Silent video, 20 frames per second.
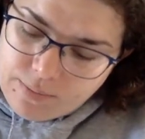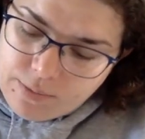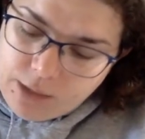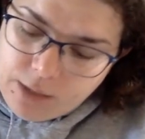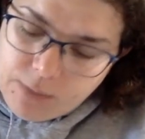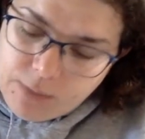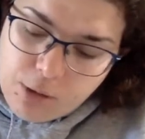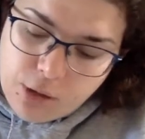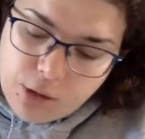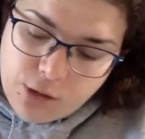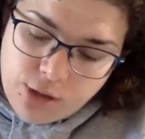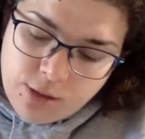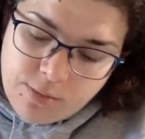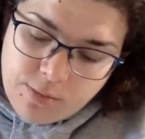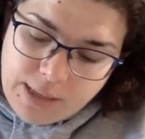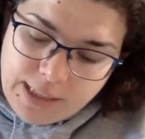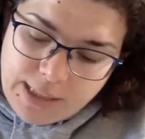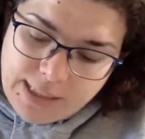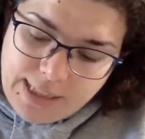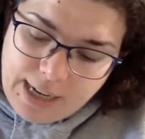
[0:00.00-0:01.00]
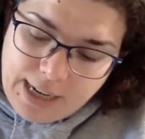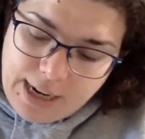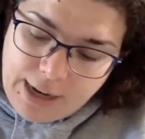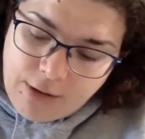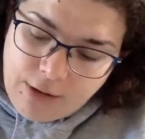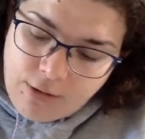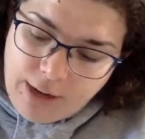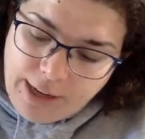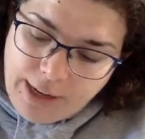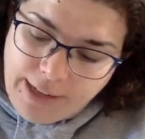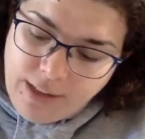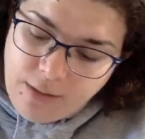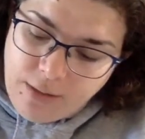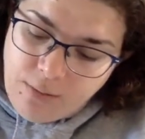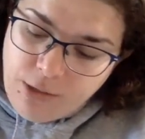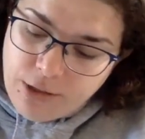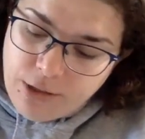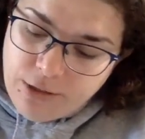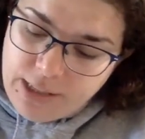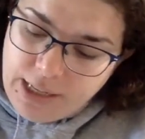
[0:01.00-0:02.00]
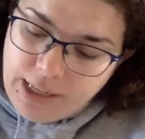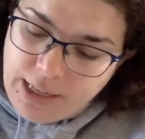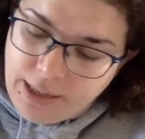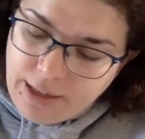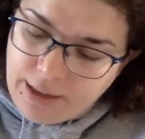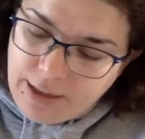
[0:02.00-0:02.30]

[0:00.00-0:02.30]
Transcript: Composer means I write the music.